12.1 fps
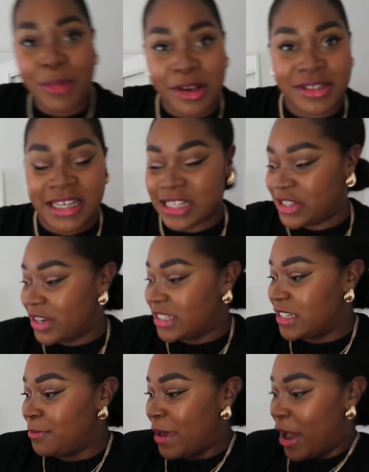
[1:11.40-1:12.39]
most
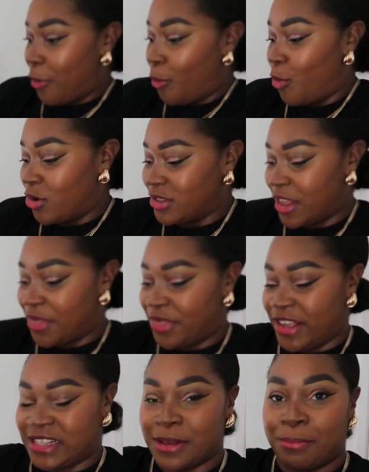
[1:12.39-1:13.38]
excited about was
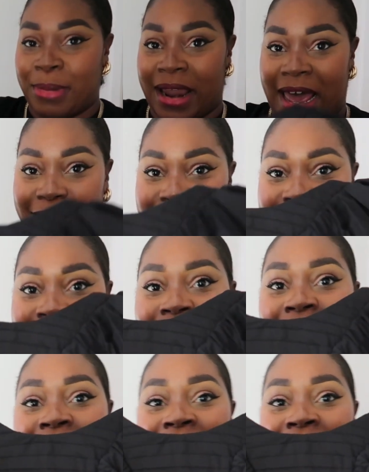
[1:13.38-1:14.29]
this blouse.